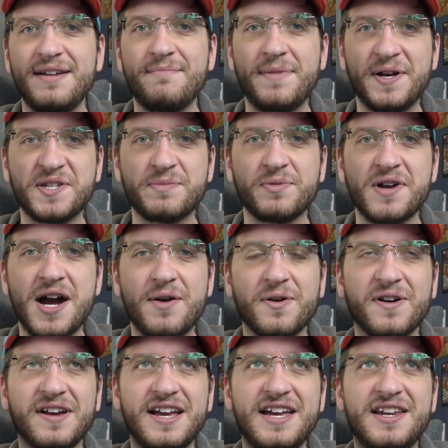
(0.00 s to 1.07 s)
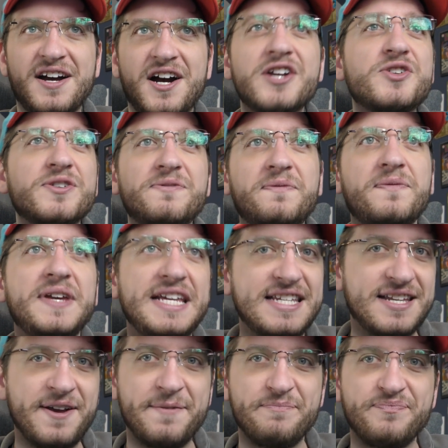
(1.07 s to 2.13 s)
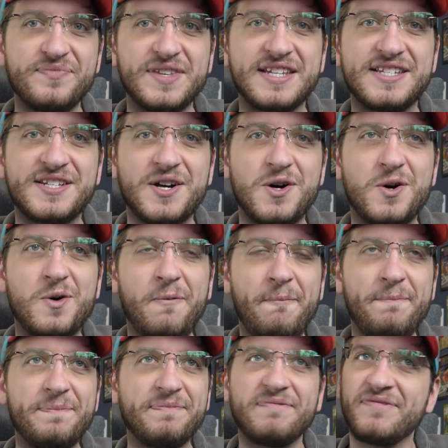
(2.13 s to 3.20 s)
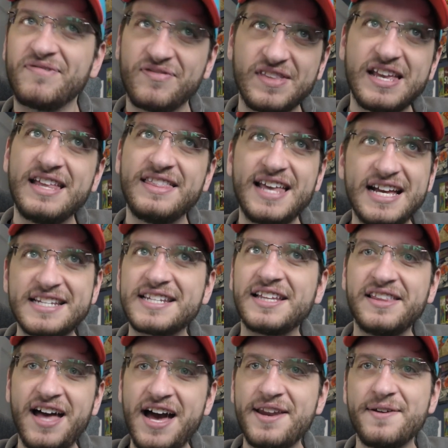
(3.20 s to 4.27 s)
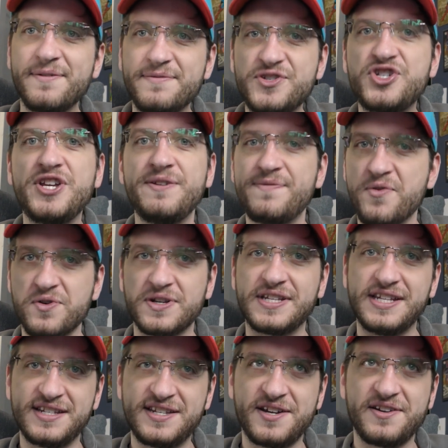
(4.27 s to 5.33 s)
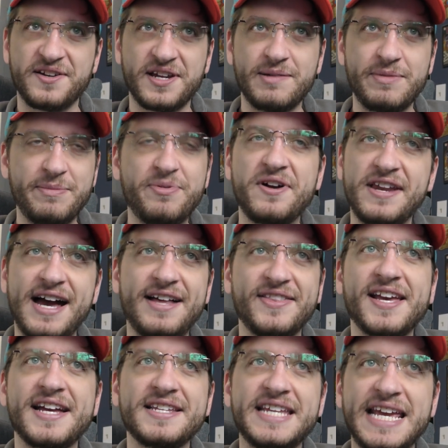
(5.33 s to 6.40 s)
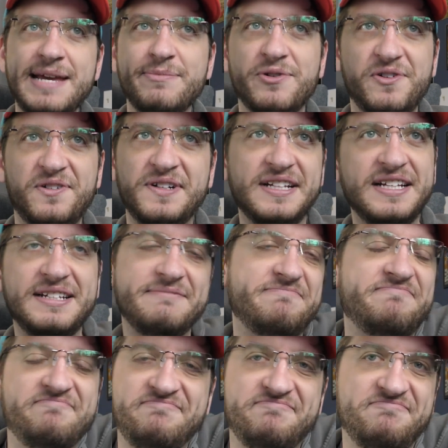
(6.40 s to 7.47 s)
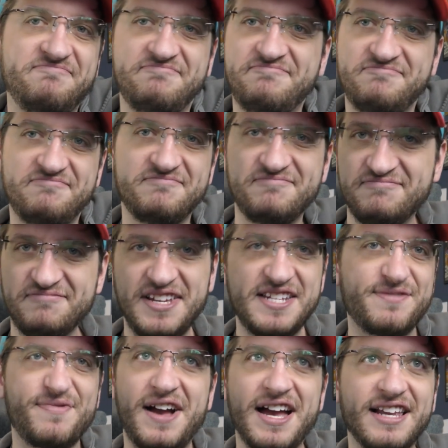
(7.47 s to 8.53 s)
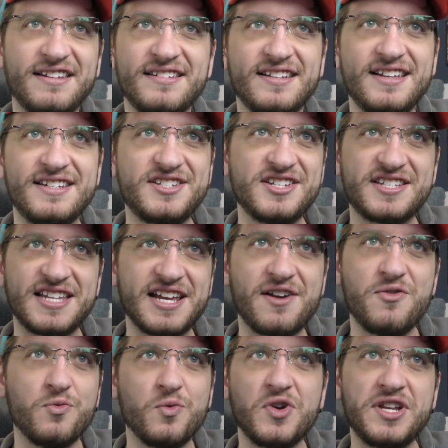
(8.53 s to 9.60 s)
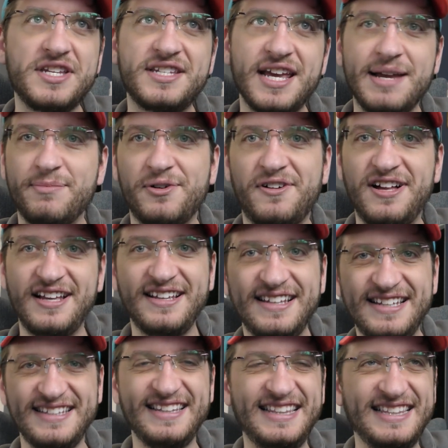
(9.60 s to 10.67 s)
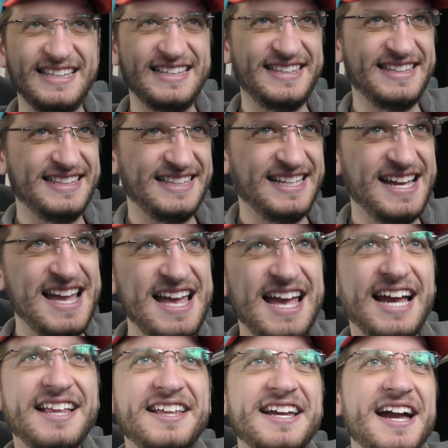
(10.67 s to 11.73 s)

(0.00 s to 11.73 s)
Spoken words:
miles per hour in 100 feet. So that's a lot of G-forces that are going to be put on that table. It's fine. It's just like a wood table. And look